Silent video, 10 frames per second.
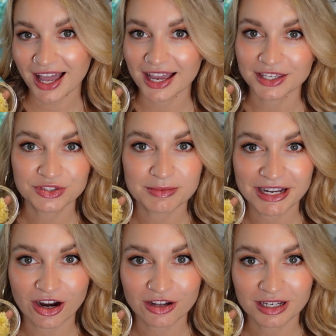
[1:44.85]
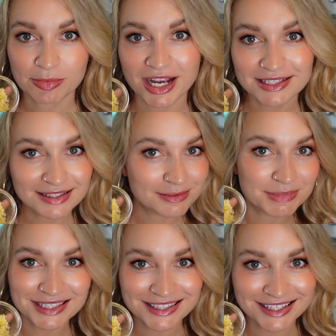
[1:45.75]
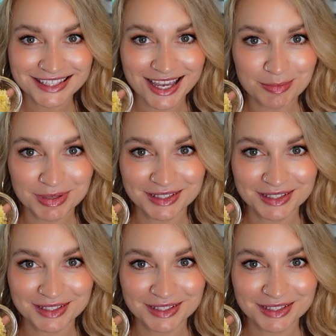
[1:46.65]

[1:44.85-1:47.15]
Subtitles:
I used my garlic press to mince this up.